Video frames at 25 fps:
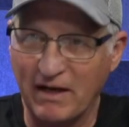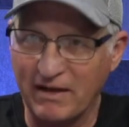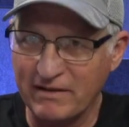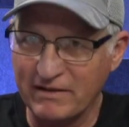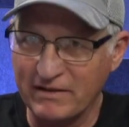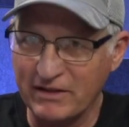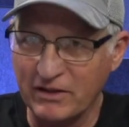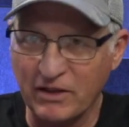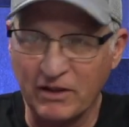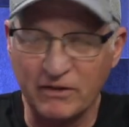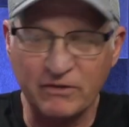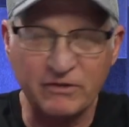
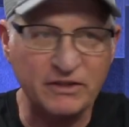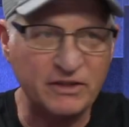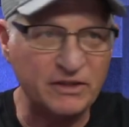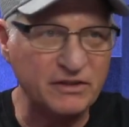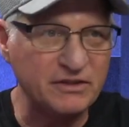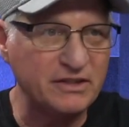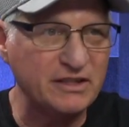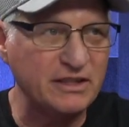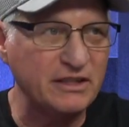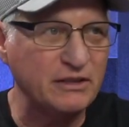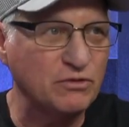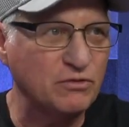you know, you
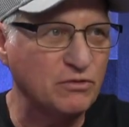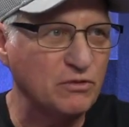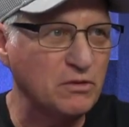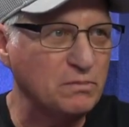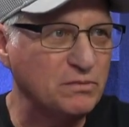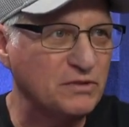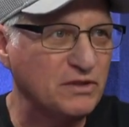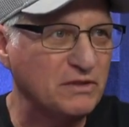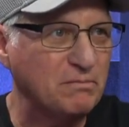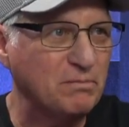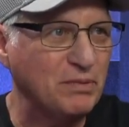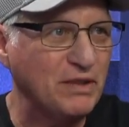see
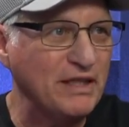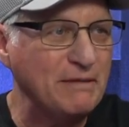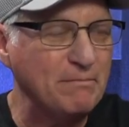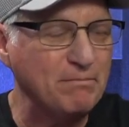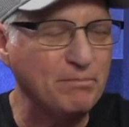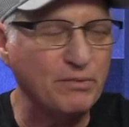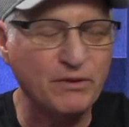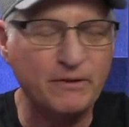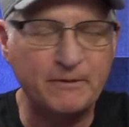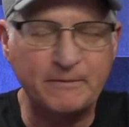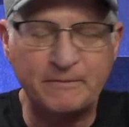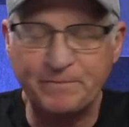groups of
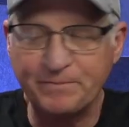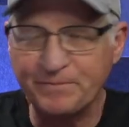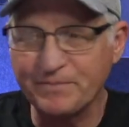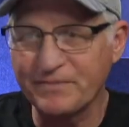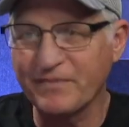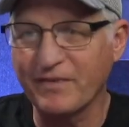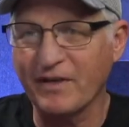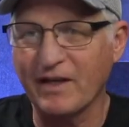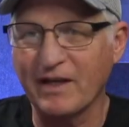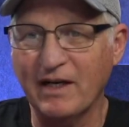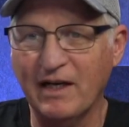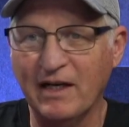people
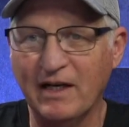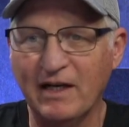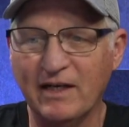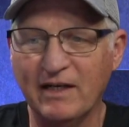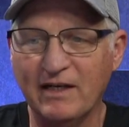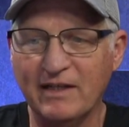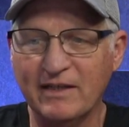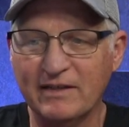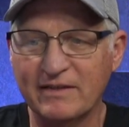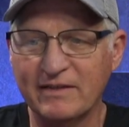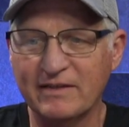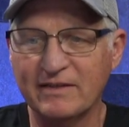
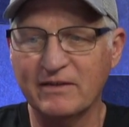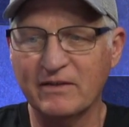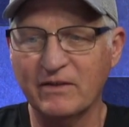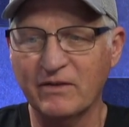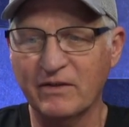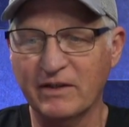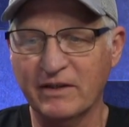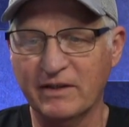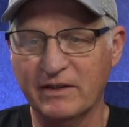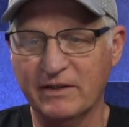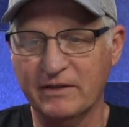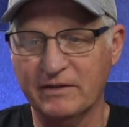uh,
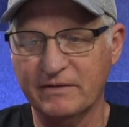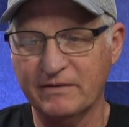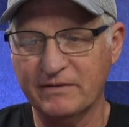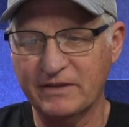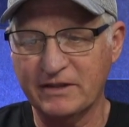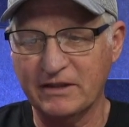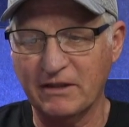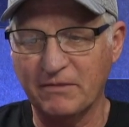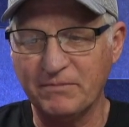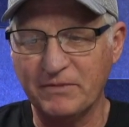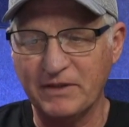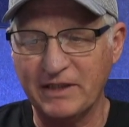or
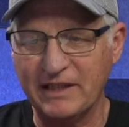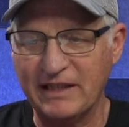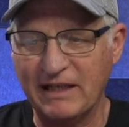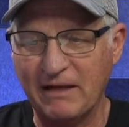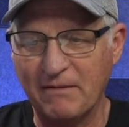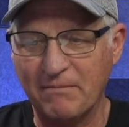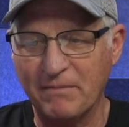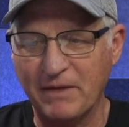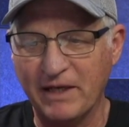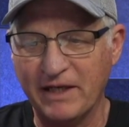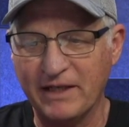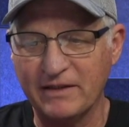something that
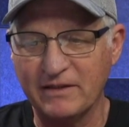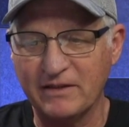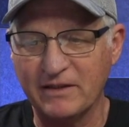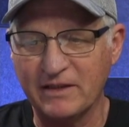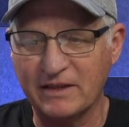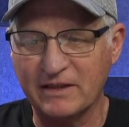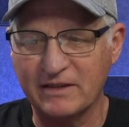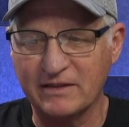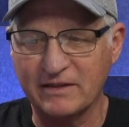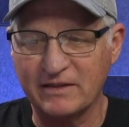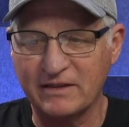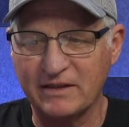may
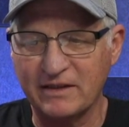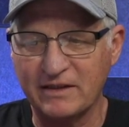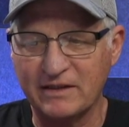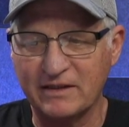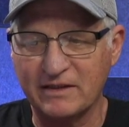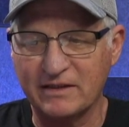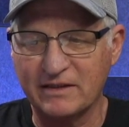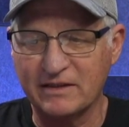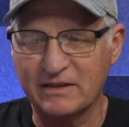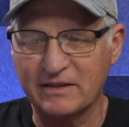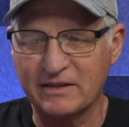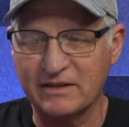look a
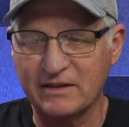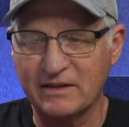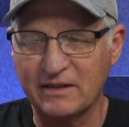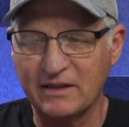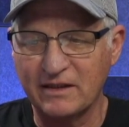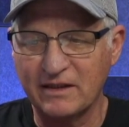little.